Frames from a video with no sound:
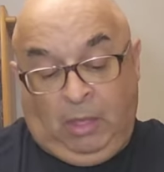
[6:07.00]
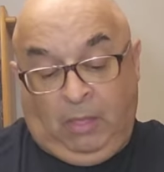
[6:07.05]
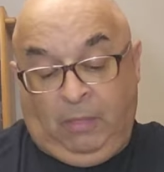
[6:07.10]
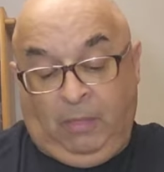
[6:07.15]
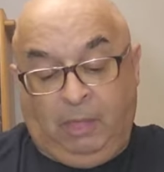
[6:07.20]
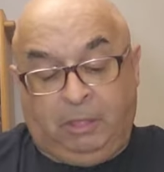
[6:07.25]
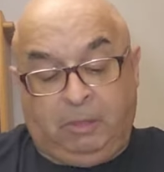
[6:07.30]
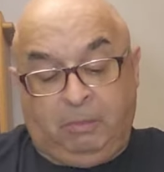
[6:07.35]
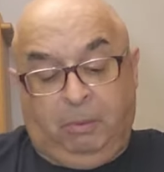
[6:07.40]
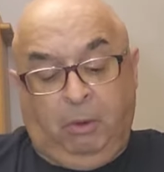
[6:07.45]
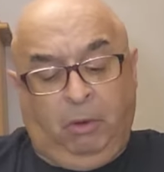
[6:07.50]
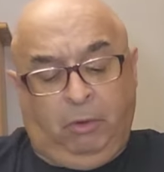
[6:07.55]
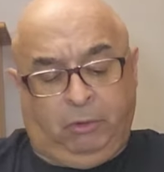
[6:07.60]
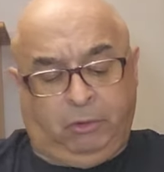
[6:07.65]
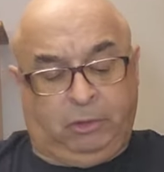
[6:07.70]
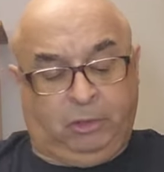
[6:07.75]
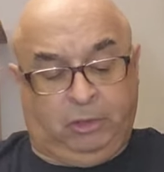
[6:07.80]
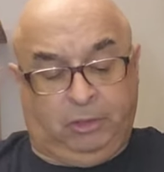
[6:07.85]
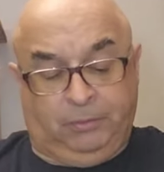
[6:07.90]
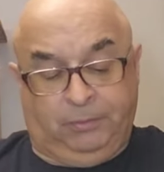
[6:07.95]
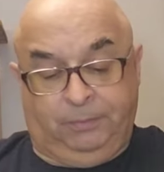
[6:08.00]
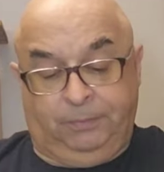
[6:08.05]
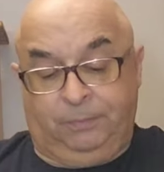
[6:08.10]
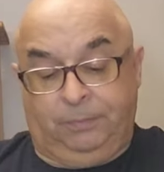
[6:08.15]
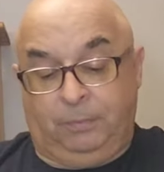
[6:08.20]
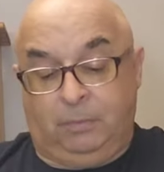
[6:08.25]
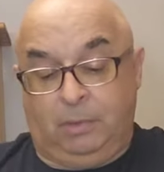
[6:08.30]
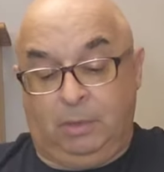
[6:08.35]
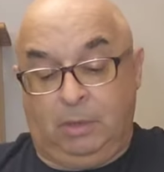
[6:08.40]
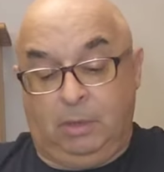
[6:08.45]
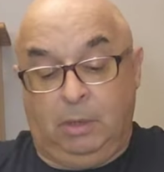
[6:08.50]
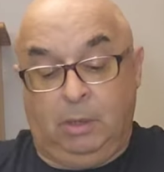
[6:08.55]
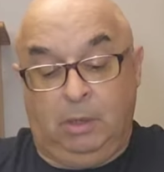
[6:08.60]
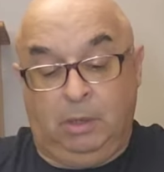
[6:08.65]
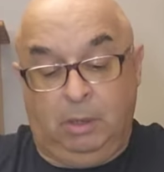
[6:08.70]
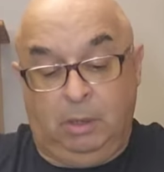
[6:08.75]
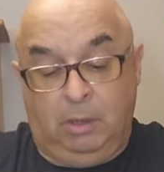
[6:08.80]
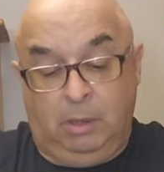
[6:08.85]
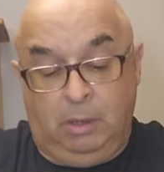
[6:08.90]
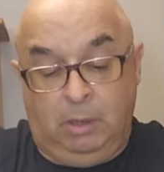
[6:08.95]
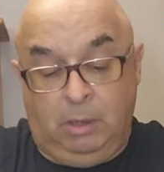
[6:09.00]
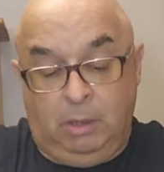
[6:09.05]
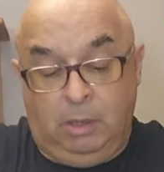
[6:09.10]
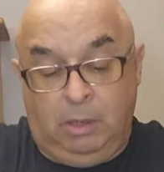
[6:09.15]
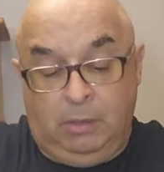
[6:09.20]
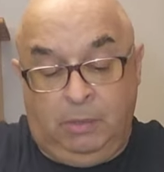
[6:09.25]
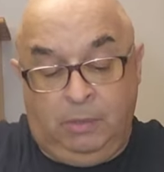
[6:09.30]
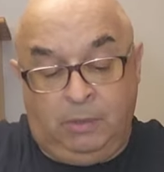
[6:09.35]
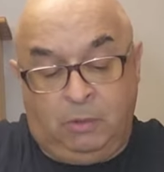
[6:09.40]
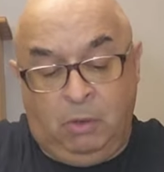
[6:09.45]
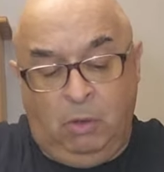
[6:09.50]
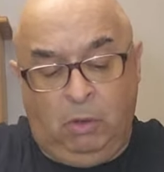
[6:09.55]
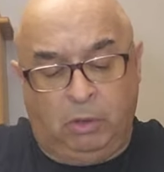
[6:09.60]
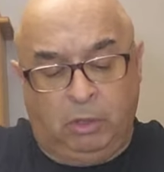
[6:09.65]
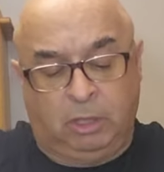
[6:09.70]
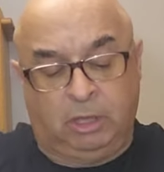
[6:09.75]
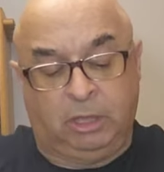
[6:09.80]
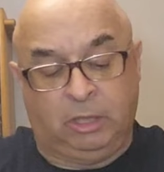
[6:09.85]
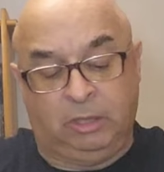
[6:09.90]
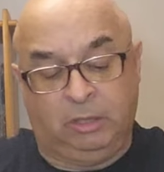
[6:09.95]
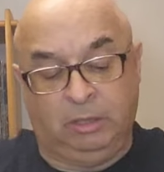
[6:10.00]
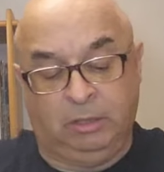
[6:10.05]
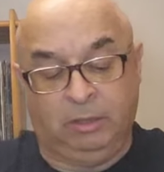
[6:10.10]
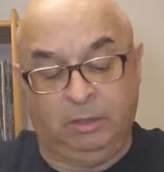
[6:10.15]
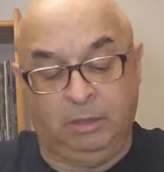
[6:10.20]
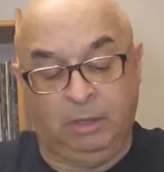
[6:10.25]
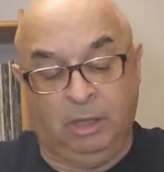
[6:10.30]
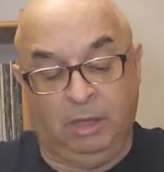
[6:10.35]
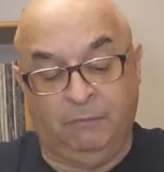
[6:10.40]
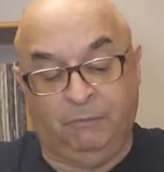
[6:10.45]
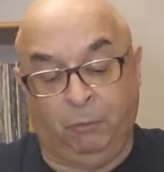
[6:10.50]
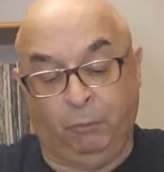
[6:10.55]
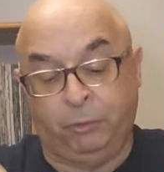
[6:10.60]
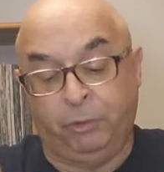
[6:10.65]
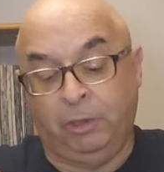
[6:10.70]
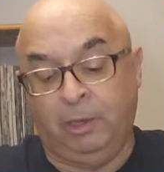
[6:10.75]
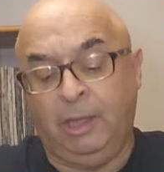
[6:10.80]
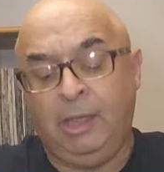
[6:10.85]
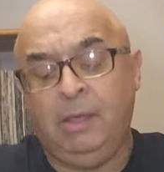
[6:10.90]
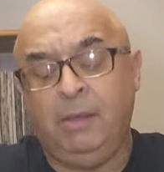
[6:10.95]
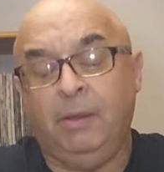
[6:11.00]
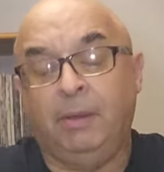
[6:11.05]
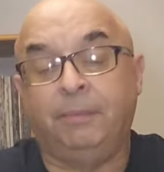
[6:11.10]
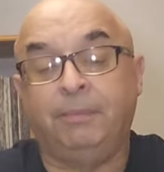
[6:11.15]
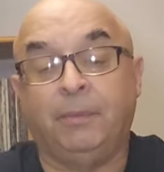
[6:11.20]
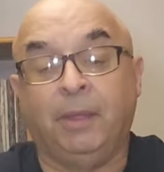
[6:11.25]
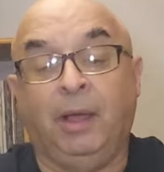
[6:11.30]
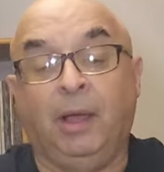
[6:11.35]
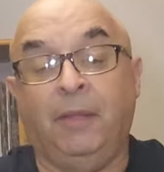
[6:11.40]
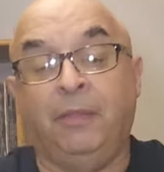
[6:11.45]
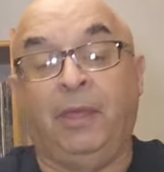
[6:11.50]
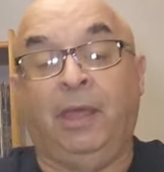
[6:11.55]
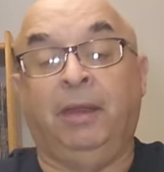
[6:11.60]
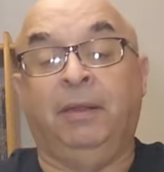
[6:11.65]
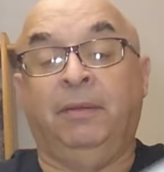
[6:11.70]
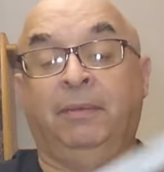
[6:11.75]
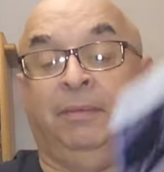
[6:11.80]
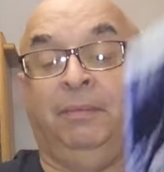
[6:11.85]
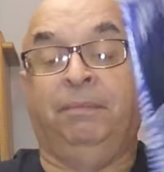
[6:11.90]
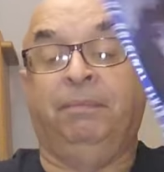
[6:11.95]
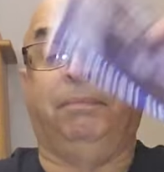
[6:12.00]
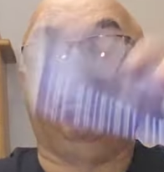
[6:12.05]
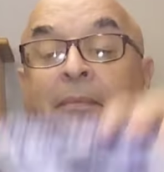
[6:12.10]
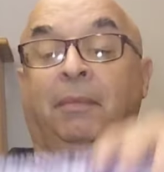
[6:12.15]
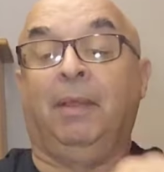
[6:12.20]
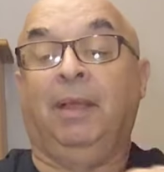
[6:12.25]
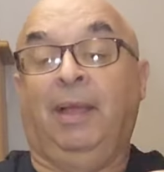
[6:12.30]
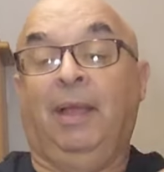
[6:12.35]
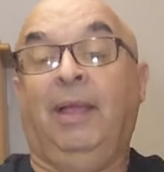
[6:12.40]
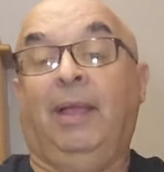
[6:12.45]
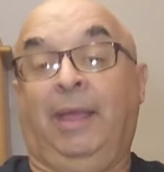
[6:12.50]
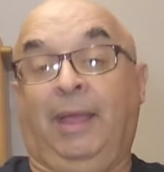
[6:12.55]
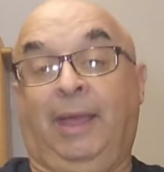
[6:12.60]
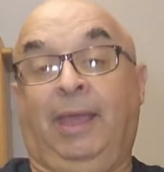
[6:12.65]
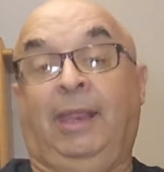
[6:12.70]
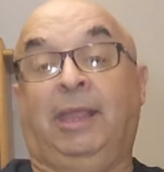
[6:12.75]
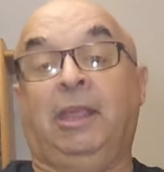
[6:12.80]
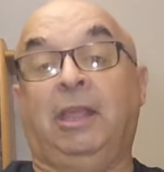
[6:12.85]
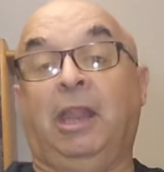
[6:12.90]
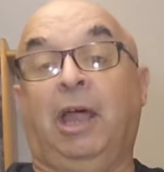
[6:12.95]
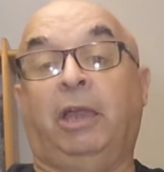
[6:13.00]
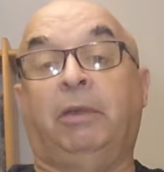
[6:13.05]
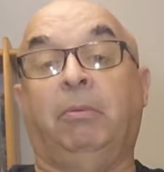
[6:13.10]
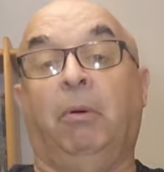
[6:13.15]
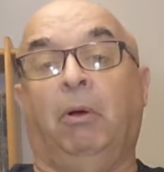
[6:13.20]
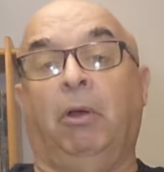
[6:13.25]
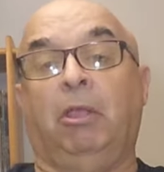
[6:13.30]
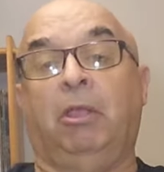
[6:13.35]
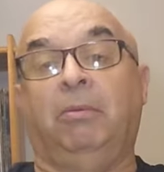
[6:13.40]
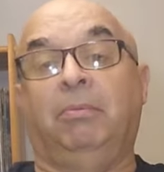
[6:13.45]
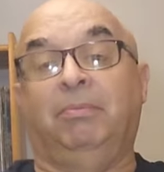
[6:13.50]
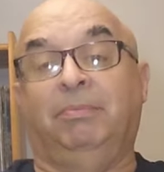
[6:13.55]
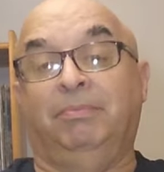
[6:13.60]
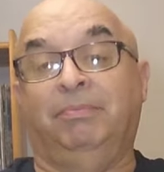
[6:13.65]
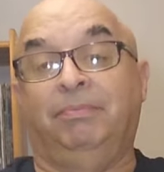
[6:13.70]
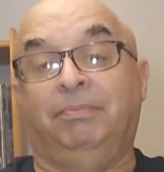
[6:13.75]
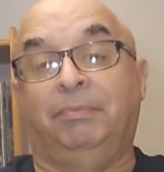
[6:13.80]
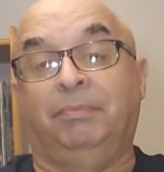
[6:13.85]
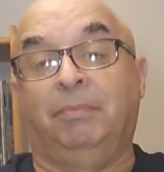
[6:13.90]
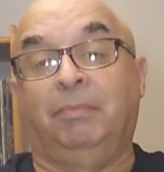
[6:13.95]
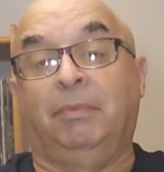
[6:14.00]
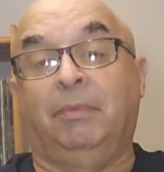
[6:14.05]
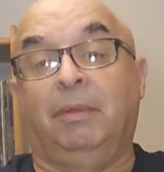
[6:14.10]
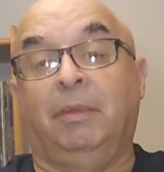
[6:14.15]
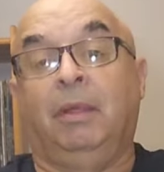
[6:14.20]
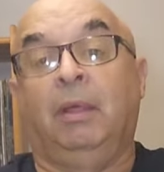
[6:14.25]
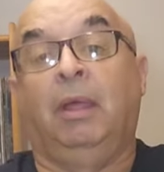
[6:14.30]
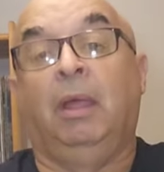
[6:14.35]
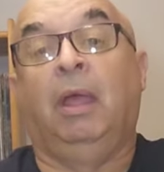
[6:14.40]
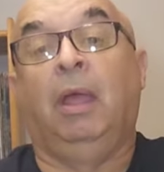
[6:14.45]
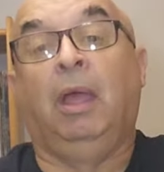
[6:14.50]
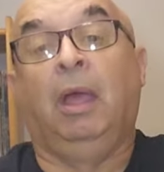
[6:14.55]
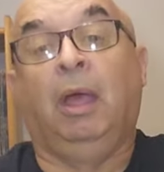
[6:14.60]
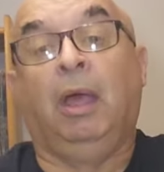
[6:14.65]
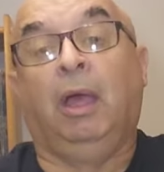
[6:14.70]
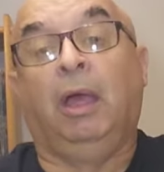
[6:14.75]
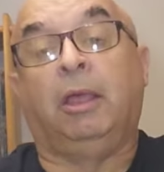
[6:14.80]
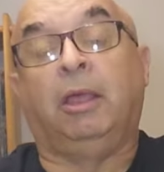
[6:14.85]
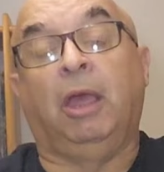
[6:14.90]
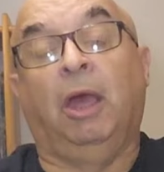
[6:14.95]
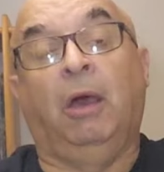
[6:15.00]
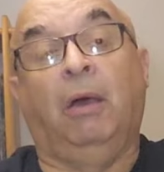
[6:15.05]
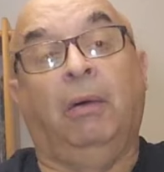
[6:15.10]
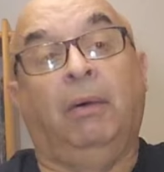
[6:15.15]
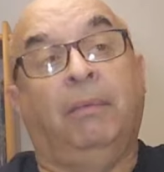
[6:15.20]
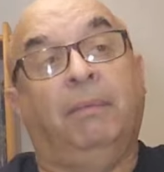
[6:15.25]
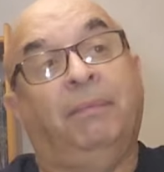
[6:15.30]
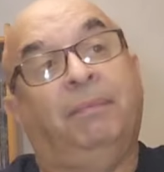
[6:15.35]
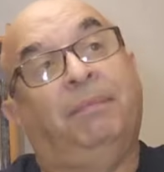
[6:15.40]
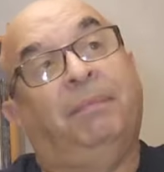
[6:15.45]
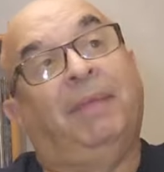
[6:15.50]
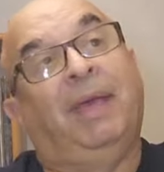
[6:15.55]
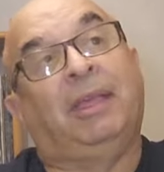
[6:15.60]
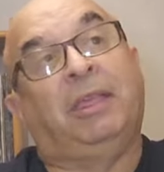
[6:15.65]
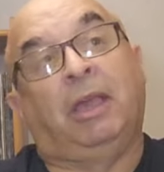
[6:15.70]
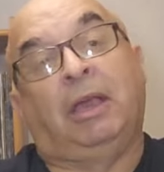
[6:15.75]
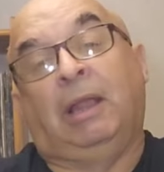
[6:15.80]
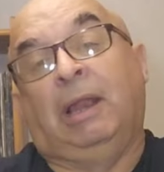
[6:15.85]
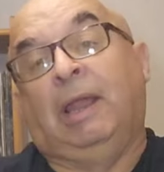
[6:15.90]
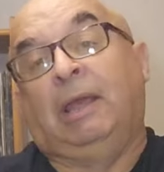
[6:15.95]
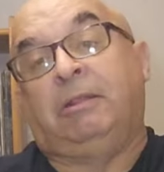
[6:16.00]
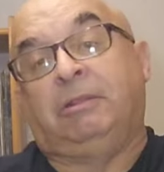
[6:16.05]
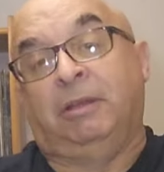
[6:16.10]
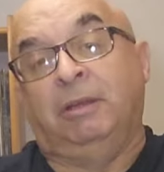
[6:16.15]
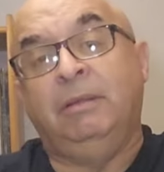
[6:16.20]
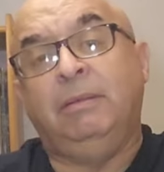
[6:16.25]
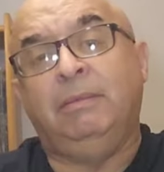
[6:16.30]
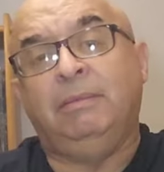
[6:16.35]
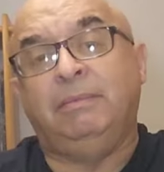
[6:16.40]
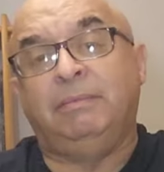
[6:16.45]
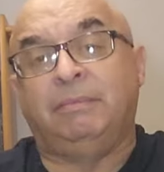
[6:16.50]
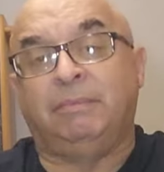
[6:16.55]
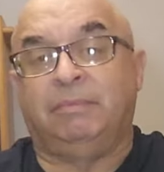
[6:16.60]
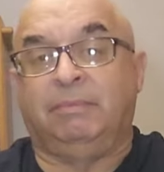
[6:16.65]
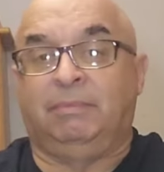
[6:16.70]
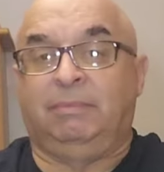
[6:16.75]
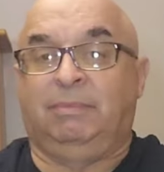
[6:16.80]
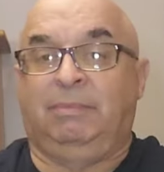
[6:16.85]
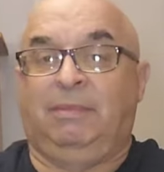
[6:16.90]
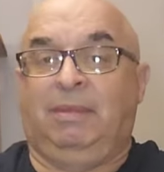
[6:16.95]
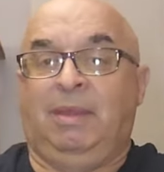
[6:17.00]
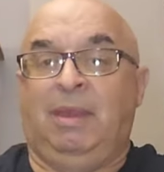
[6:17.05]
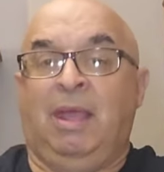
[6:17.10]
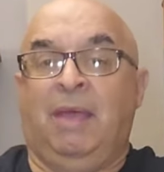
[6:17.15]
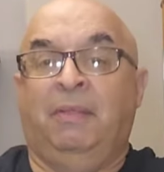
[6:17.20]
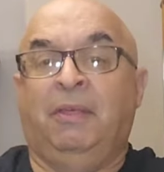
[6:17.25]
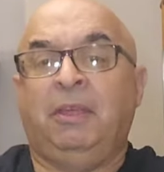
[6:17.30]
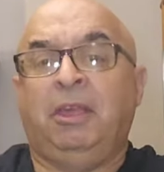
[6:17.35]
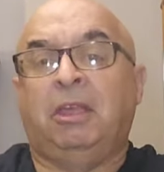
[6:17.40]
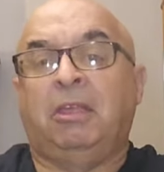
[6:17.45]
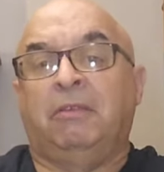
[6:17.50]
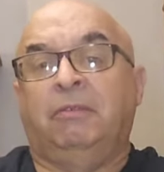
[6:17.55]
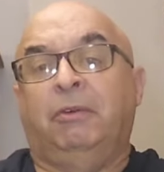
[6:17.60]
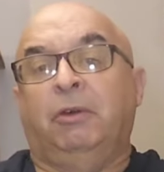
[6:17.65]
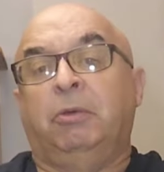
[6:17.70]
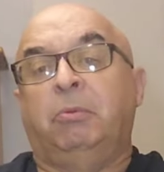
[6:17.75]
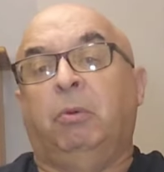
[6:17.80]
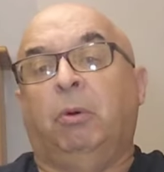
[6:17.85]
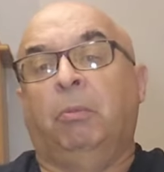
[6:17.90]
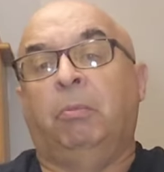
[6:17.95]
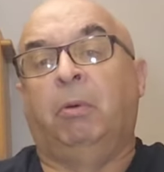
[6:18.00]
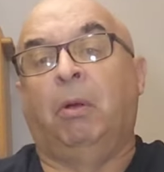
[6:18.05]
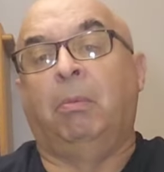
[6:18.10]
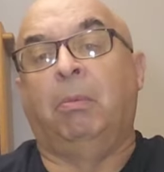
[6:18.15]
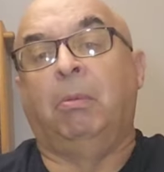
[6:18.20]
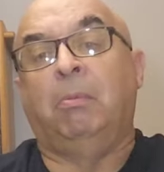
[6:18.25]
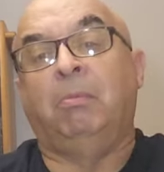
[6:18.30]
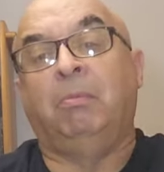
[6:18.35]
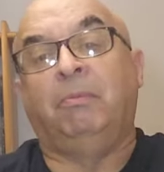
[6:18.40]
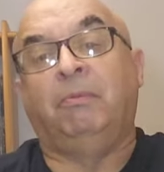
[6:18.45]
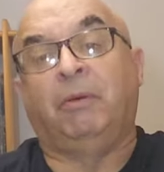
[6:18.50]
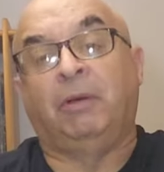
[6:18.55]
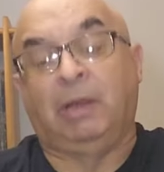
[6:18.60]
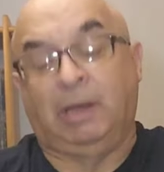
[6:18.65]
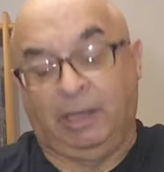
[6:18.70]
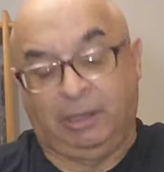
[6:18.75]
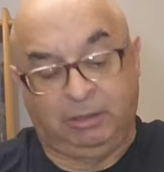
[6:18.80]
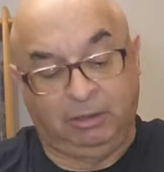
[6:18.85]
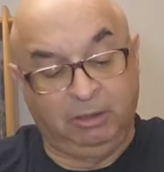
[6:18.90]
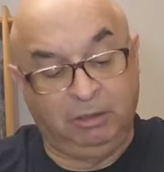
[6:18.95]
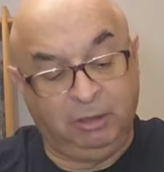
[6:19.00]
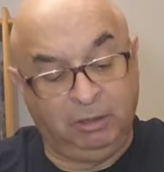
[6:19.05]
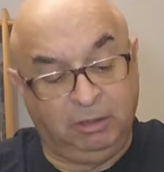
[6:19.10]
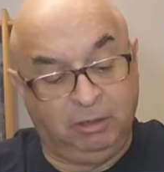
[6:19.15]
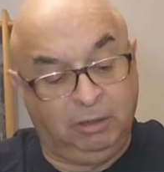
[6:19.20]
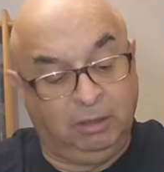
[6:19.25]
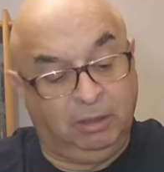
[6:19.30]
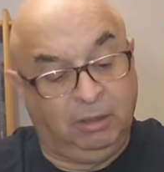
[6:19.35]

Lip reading: That's the pros. The cons, unfortunately, are that it is a large box. So, as a collector, and this is a first world problem for collectors,